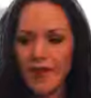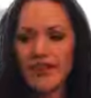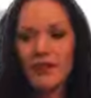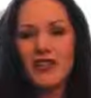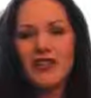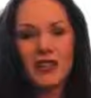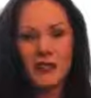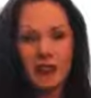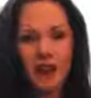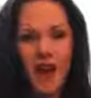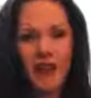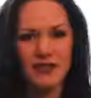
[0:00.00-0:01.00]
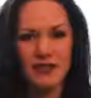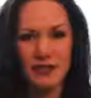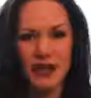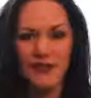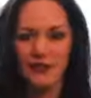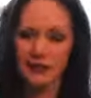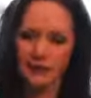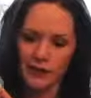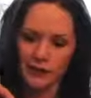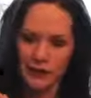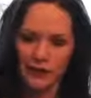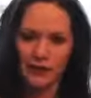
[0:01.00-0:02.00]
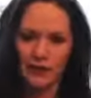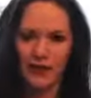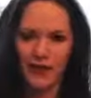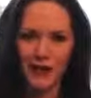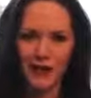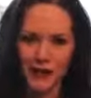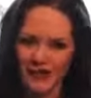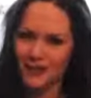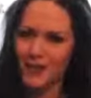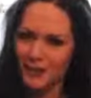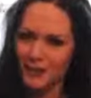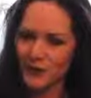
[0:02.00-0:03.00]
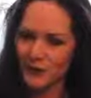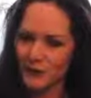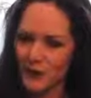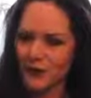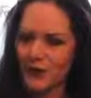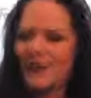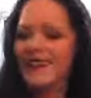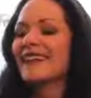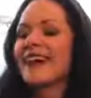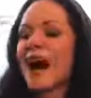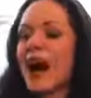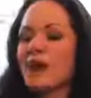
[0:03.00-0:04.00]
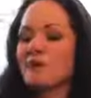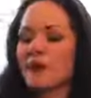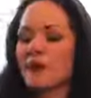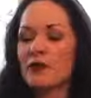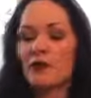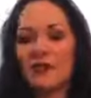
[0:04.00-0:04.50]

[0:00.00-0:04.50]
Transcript: Now these are fats, okay? They don't look like fats right now because this is an illustration, but they're